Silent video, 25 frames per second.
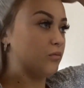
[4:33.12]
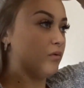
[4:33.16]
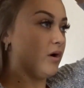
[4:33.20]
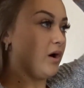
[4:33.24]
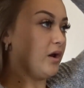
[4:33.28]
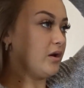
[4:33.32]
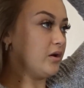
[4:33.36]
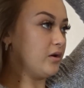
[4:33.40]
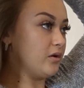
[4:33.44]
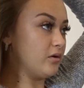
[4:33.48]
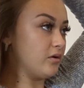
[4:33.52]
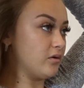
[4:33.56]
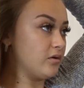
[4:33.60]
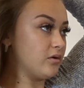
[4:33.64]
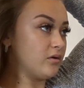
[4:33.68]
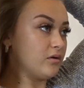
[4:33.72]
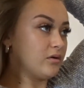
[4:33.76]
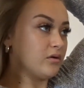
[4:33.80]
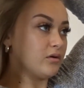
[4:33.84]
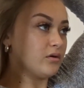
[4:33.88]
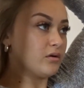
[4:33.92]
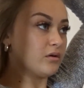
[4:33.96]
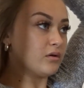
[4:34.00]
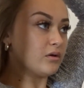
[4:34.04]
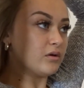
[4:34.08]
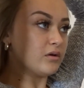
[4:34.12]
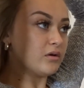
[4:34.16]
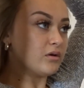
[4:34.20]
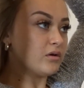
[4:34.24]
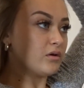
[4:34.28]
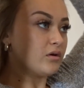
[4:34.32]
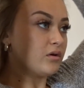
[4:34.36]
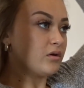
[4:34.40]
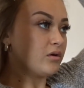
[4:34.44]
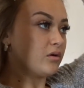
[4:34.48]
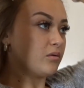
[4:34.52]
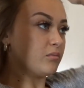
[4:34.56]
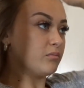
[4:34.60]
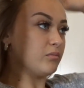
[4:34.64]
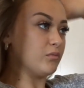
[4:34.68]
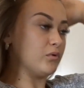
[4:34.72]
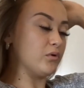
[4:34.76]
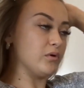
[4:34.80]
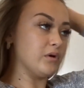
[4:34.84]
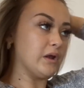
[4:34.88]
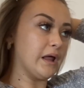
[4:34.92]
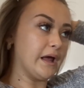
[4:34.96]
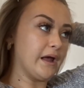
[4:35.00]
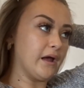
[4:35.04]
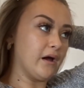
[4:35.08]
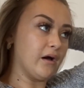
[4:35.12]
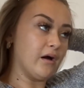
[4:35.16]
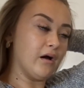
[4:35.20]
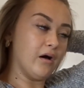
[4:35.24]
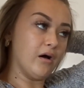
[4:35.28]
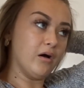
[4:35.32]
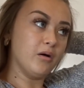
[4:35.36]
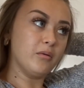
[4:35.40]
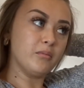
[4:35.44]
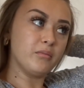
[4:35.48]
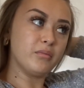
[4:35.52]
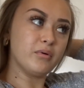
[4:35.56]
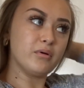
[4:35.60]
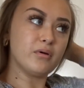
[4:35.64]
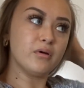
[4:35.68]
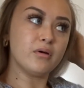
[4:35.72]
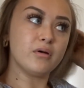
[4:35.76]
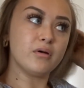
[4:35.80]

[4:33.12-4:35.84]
one more layer up.